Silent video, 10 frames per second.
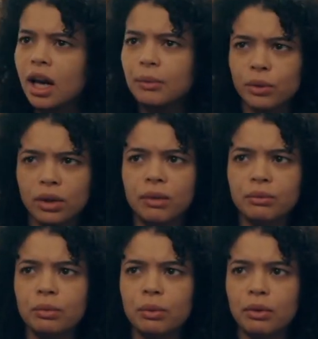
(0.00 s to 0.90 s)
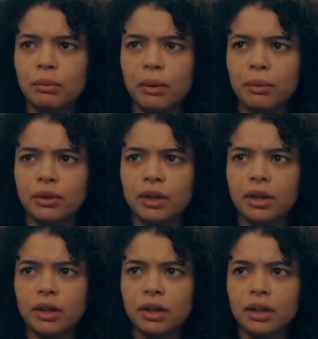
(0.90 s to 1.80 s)
I'm not comfortable with my
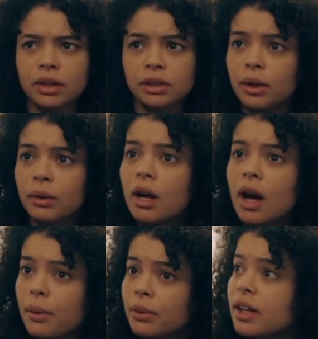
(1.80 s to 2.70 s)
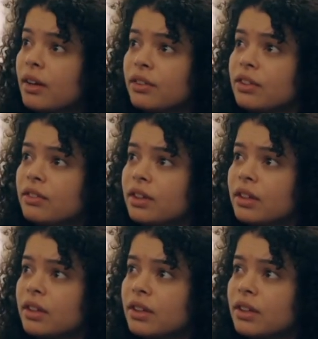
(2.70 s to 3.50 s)
body, so I want to get rid of it.